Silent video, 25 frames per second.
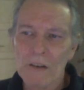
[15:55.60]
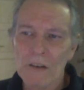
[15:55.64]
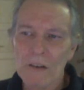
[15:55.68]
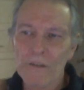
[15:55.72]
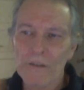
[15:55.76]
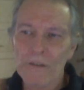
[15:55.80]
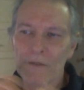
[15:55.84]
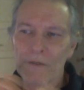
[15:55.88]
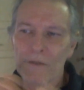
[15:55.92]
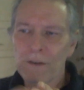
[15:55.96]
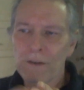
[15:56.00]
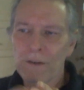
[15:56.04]

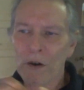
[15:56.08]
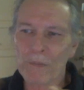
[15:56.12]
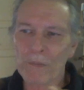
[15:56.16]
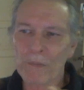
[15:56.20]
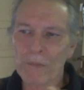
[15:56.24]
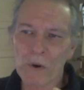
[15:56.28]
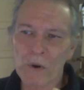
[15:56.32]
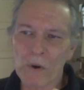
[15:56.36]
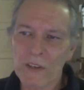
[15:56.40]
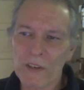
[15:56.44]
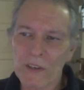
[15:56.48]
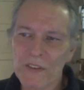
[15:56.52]
4
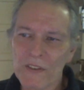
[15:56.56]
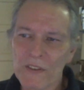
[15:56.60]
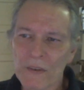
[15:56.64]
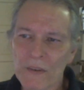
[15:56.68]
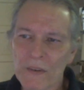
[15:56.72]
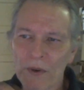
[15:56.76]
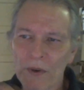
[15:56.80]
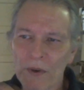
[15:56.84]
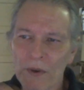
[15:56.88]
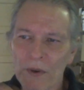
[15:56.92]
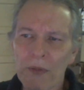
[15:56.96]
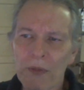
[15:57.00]
points
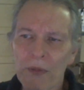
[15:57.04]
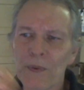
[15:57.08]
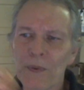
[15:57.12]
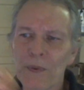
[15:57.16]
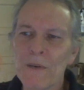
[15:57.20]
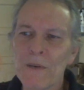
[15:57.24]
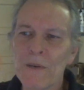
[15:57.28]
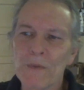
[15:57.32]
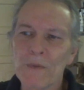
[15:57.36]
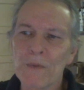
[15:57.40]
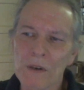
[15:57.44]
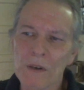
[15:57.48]
with
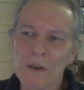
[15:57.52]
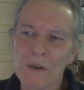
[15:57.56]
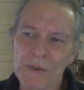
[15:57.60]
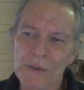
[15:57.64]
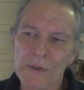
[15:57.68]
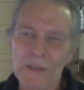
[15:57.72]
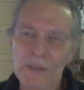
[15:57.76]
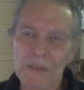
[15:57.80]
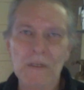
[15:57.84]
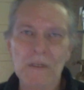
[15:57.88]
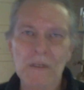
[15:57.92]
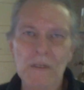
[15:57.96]
3
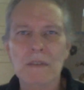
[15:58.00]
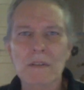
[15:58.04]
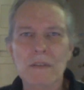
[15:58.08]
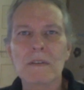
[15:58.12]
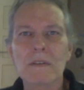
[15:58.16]
rows